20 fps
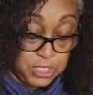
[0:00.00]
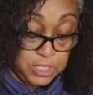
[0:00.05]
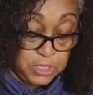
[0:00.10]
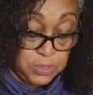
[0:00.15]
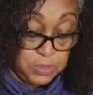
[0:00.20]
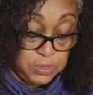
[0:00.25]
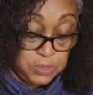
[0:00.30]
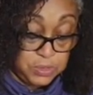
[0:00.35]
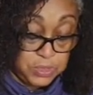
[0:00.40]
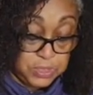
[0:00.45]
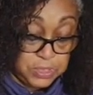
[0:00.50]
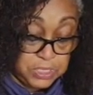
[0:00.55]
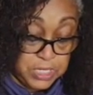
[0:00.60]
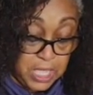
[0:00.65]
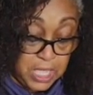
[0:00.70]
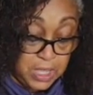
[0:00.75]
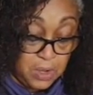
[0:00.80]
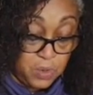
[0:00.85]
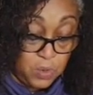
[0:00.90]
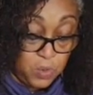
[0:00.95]
to lose
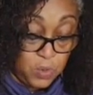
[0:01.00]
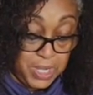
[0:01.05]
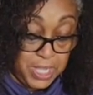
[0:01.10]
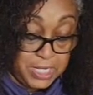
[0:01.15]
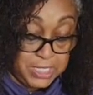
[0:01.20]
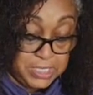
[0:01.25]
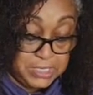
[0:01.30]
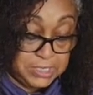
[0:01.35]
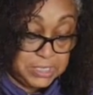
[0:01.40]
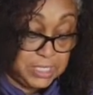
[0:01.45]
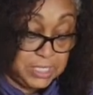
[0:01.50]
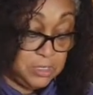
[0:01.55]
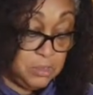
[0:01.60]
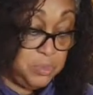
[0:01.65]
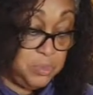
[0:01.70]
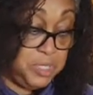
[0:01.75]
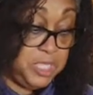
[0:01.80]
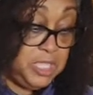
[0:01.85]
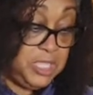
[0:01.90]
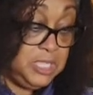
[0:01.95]
not one
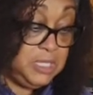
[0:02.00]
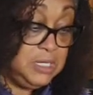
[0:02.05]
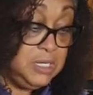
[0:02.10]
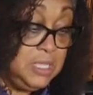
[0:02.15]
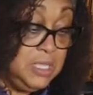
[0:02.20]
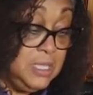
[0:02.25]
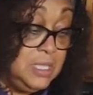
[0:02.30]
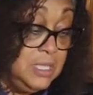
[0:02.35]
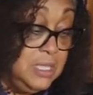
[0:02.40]
single bean.